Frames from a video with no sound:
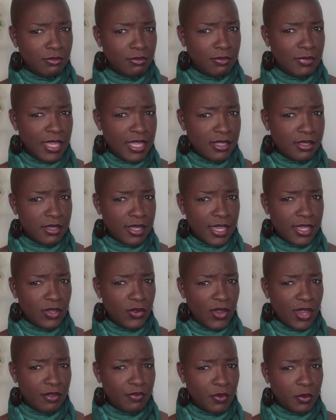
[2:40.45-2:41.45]
That's how
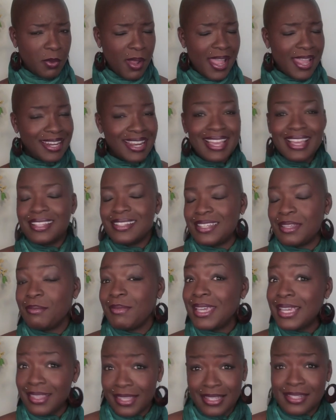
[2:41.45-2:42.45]
you have variety. To
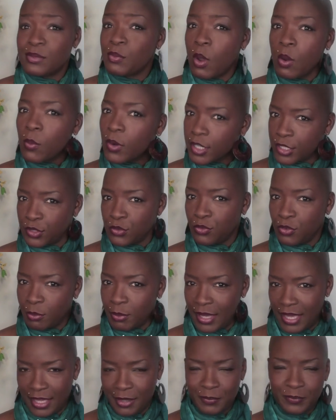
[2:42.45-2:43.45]
me, that's what works for
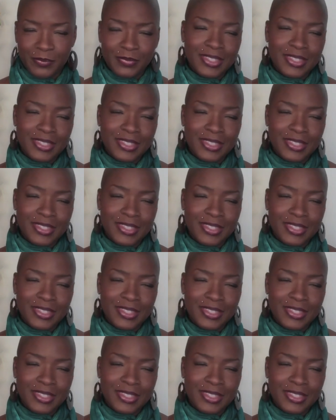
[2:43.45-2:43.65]
me.